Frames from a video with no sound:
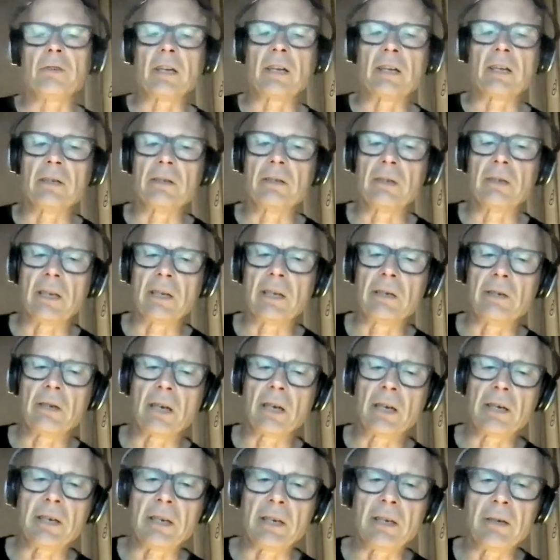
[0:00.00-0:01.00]
and
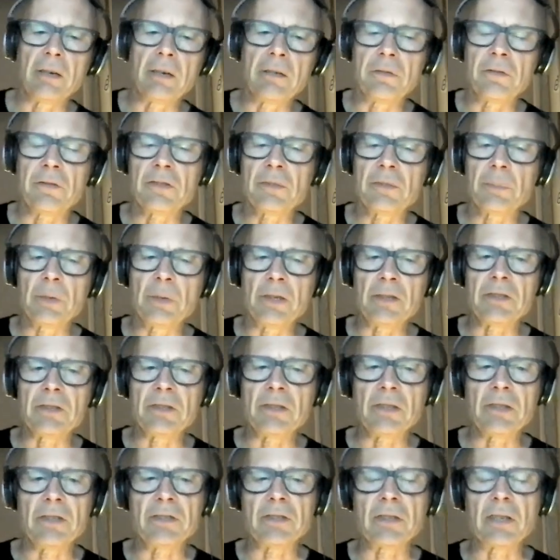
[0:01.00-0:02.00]
non-native
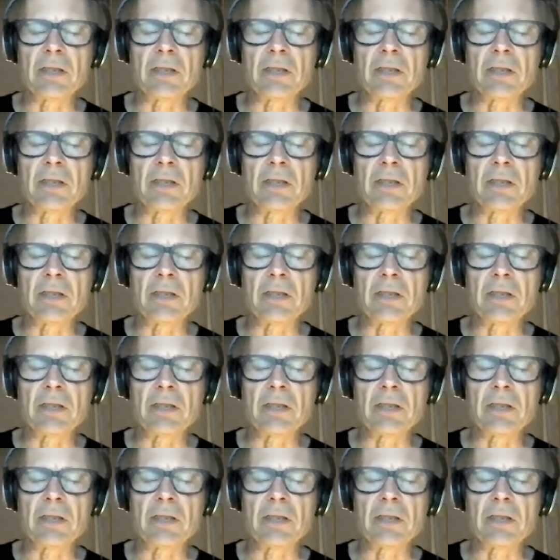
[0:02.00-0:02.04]
species.